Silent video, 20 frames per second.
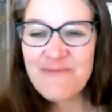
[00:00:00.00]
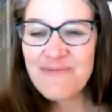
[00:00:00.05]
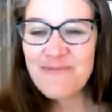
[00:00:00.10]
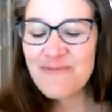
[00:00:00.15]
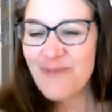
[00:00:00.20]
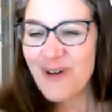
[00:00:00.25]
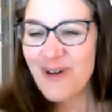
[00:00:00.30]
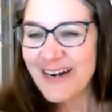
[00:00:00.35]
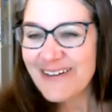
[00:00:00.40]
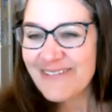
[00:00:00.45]

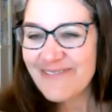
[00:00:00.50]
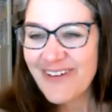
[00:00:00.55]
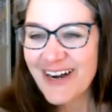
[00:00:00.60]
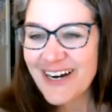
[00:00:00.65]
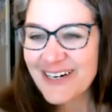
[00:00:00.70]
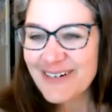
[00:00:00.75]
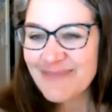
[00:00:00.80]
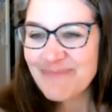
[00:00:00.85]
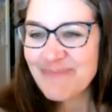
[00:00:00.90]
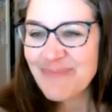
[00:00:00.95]
one of
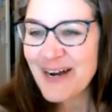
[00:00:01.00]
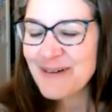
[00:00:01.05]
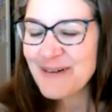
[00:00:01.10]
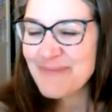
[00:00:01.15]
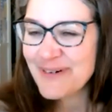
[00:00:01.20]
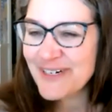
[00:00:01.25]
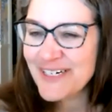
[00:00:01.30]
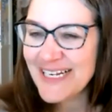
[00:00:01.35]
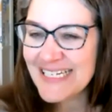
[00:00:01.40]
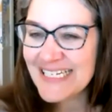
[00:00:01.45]
our, our
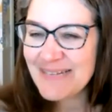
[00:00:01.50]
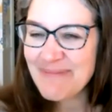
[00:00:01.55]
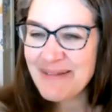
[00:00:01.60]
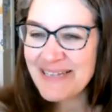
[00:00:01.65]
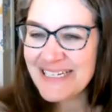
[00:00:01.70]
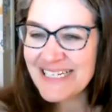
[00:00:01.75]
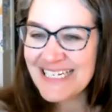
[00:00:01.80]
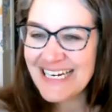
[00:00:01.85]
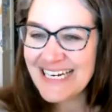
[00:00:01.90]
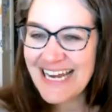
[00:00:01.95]

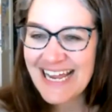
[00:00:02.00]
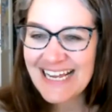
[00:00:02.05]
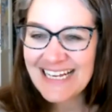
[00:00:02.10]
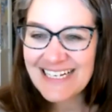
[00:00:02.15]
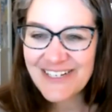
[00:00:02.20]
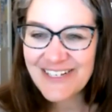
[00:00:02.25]
participants today